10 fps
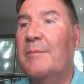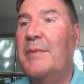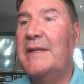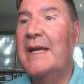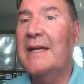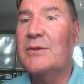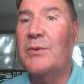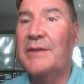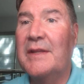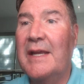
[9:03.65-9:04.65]
bedecked
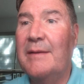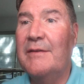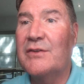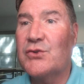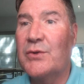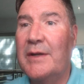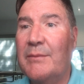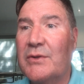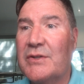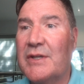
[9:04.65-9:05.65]
with navy
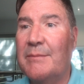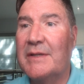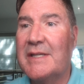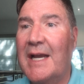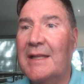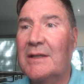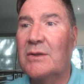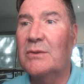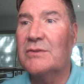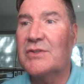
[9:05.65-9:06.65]
streamers and metallic
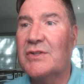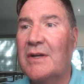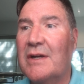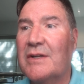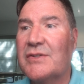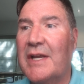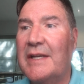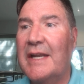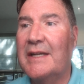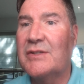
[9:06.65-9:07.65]
gold stars,
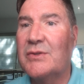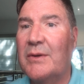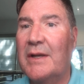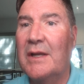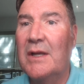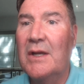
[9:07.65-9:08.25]
and next to it